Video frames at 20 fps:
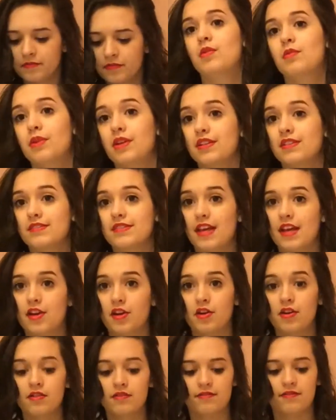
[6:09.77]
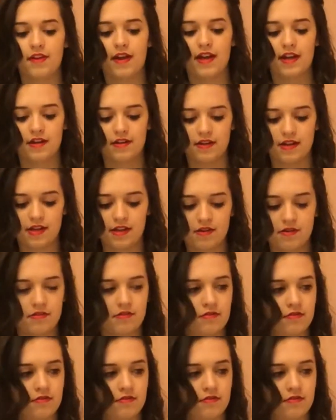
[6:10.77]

We're gonna set her on fire now.